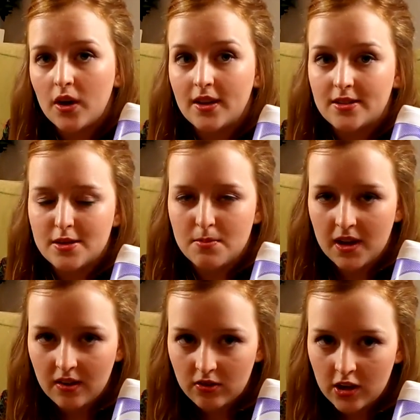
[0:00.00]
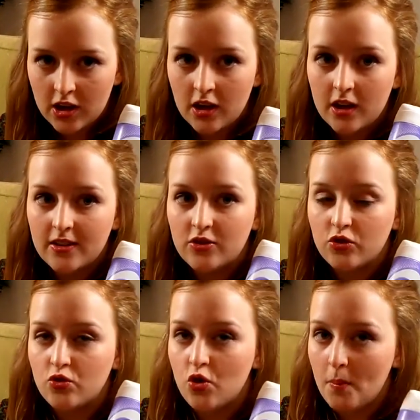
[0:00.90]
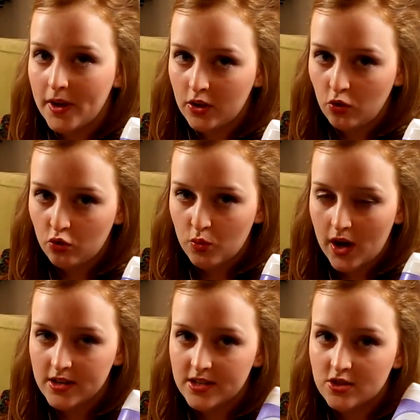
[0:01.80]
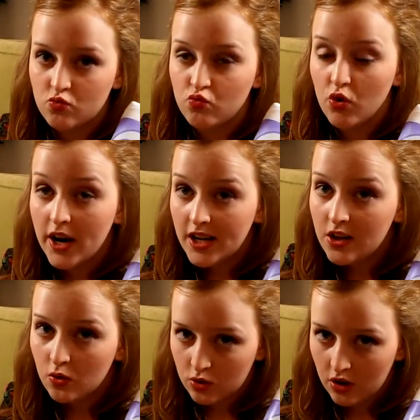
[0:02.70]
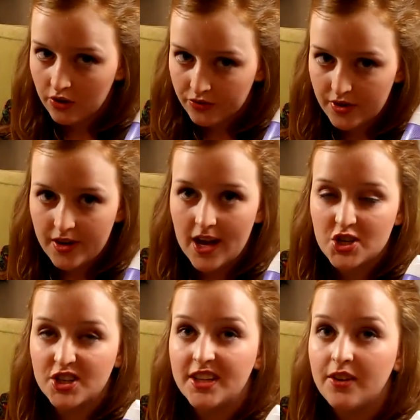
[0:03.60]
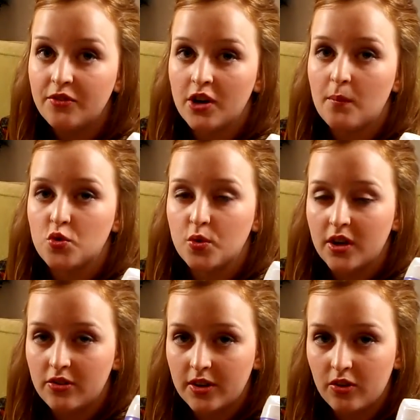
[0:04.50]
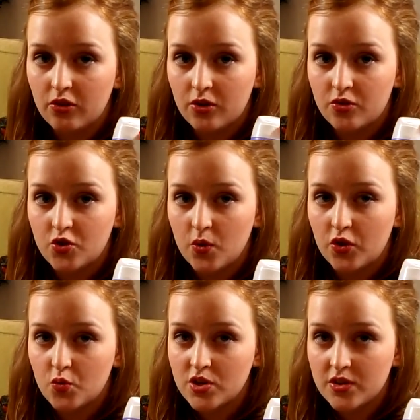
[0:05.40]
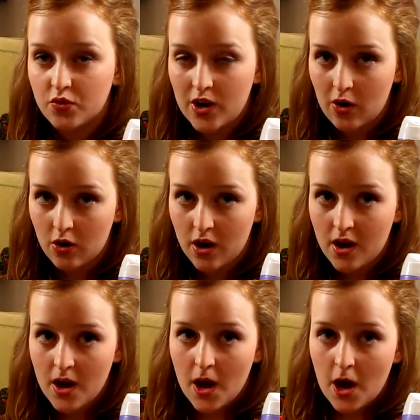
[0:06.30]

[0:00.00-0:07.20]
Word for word: It's amazing. It does not make you sweat. It's really long lasting. It actually lives up to what it said it's going to do. It's 24-hour